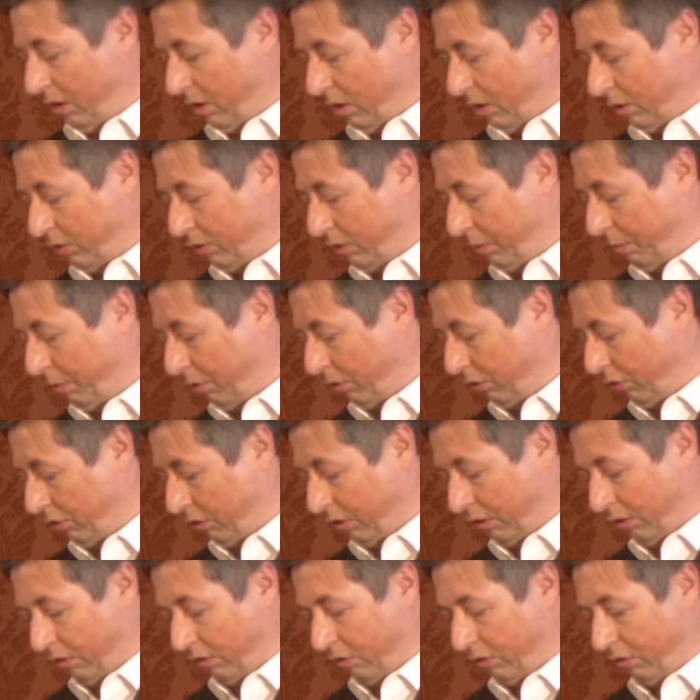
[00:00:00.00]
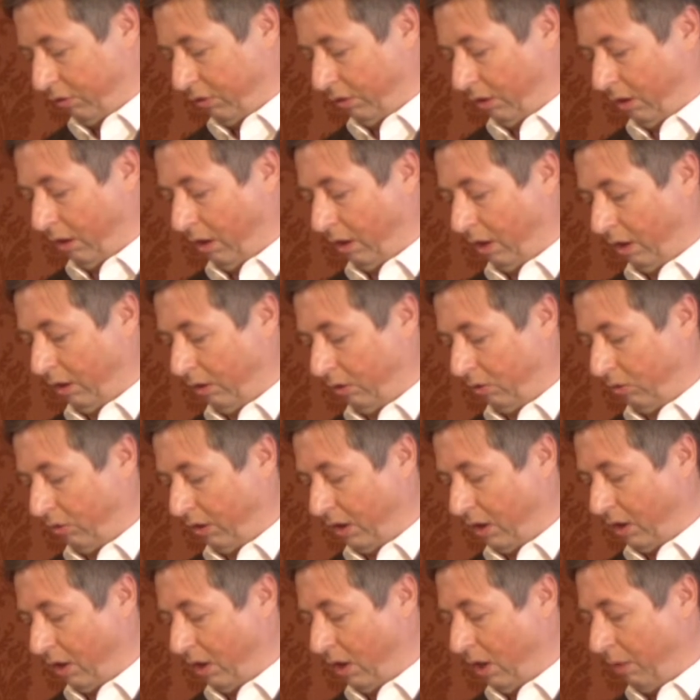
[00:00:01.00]
contributions to
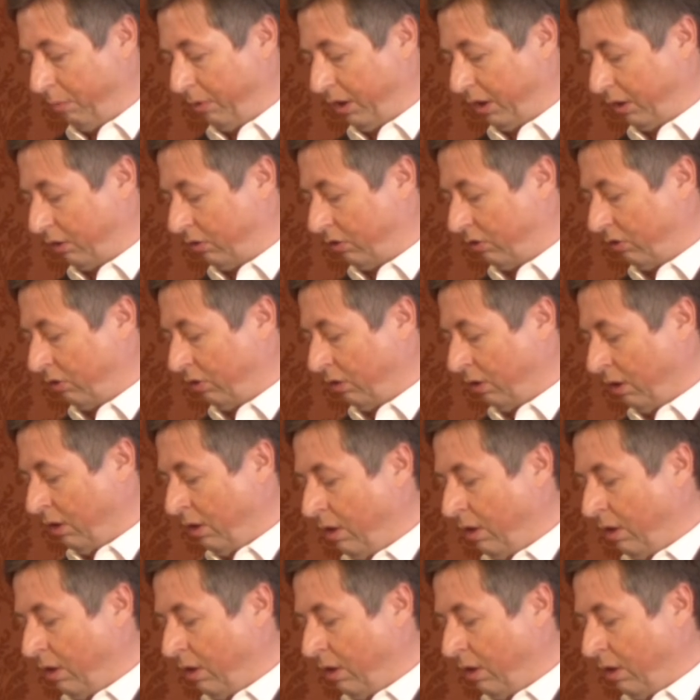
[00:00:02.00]
economics,